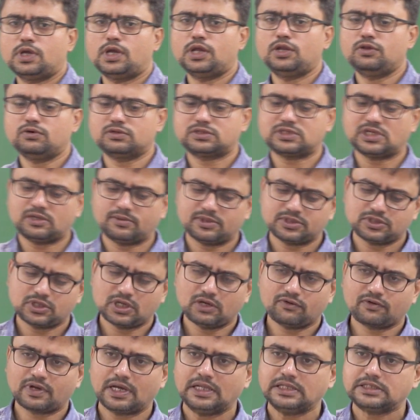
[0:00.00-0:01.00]
In your syllabus you
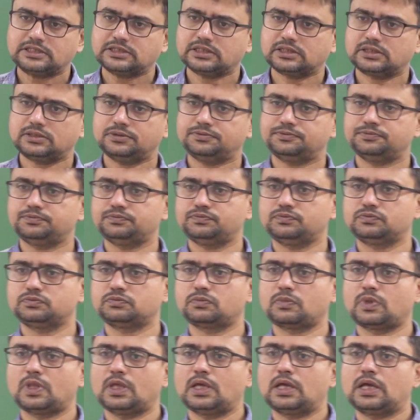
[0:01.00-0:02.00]
have culture
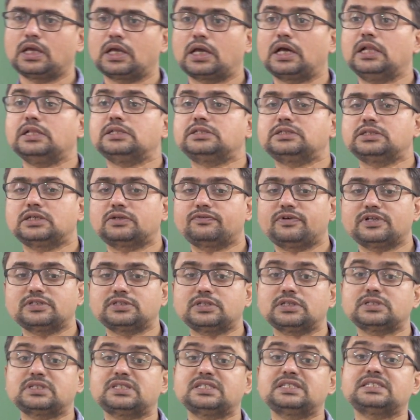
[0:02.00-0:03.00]

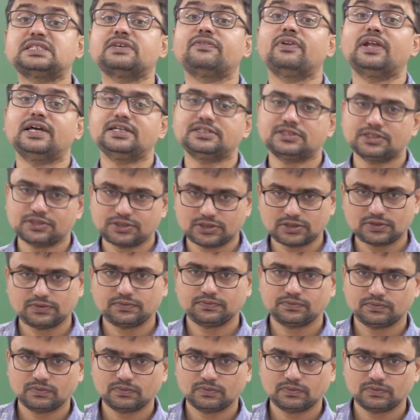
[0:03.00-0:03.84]
versus civilization,